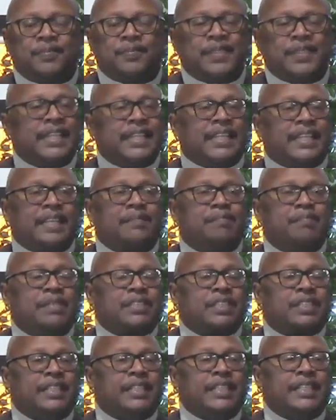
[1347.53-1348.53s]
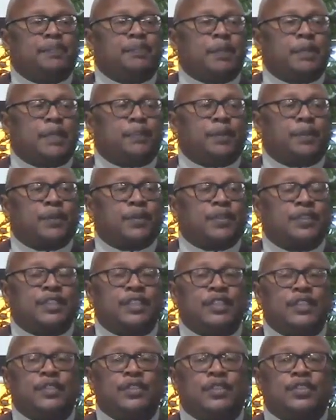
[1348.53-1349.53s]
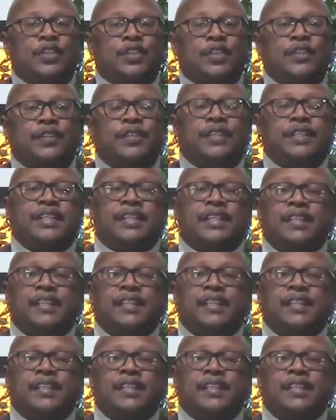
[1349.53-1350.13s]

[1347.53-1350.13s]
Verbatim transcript: And it can mislead people because then you start